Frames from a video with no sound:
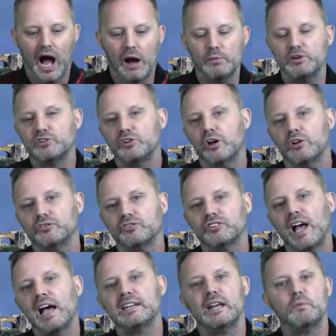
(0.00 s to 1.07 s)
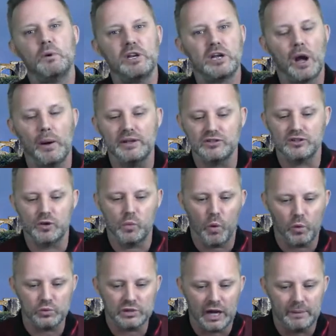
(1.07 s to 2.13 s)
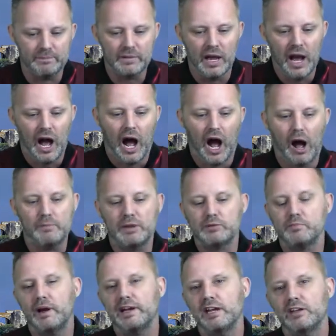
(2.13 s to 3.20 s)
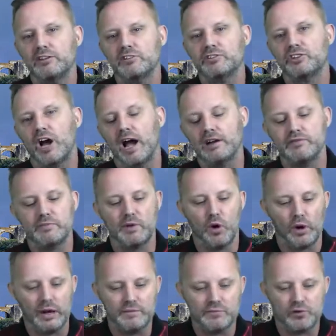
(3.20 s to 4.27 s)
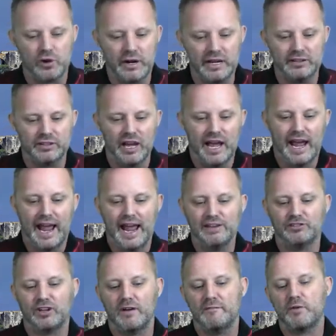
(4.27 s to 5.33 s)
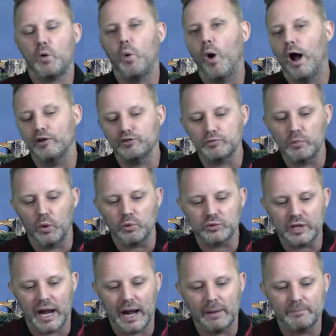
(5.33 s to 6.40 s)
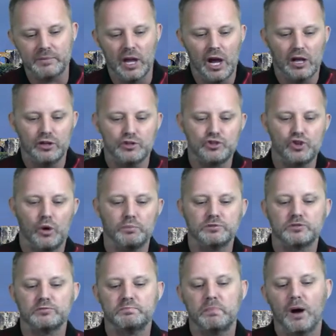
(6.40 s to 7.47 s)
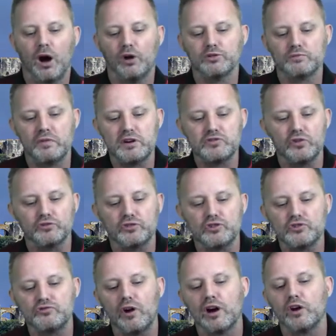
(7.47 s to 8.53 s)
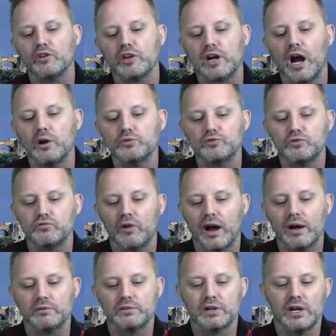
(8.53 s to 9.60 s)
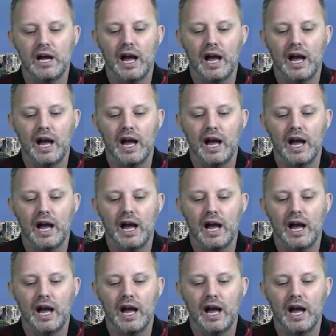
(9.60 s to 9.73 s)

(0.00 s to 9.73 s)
which turns sandy when you go into the water. There's plenty of the shade from the olive trees. It's quite a small town. The shops, bars and restaurants are strung on the coast all round,